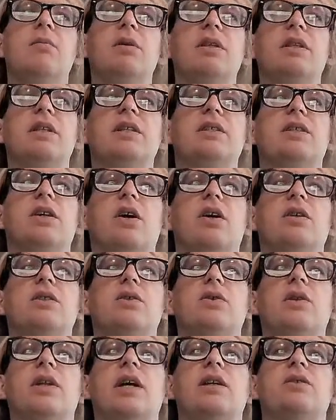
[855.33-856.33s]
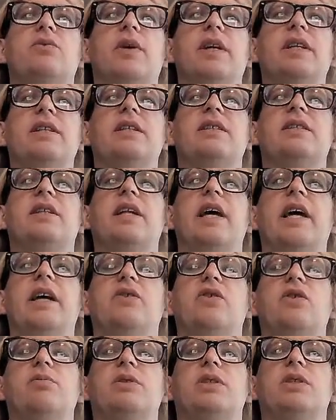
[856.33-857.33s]
But this also allows racists and
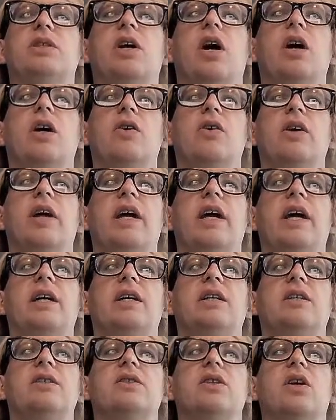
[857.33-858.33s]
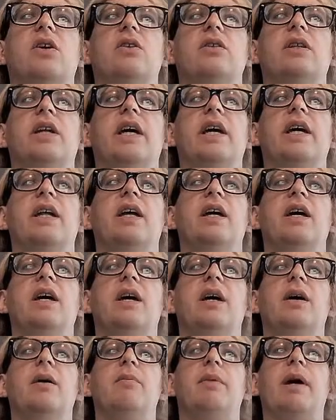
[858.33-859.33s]
hate groups to congregate and consolidate
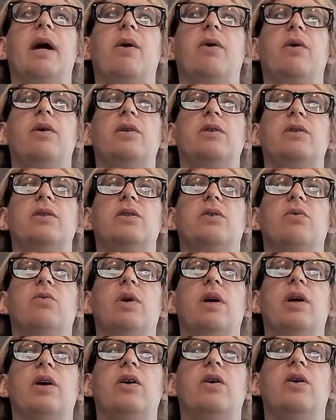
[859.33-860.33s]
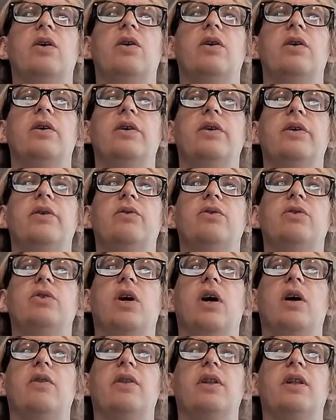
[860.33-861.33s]
power. So where do you
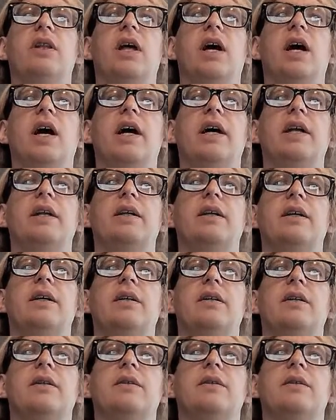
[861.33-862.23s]
draw the line?